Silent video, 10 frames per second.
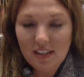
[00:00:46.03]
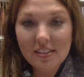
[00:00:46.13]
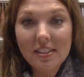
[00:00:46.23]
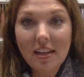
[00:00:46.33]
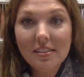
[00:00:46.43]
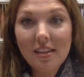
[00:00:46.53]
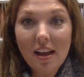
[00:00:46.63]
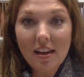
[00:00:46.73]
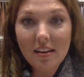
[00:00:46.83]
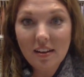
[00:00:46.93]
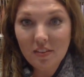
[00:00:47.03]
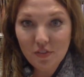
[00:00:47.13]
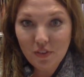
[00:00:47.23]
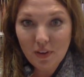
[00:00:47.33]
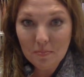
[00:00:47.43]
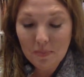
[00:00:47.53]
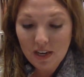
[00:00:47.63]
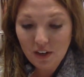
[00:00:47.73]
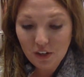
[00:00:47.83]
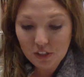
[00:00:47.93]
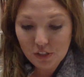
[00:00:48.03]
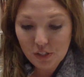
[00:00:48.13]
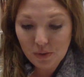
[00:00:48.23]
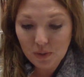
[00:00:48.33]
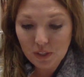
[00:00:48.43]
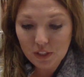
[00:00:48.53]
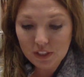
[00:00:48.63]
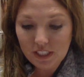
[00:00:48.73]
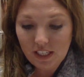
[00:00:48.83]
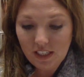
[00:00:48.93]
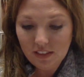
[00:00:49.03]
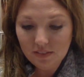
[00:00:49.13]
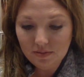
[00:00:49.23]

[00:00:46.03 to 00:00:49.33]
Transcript: I signed on a, minute or two early.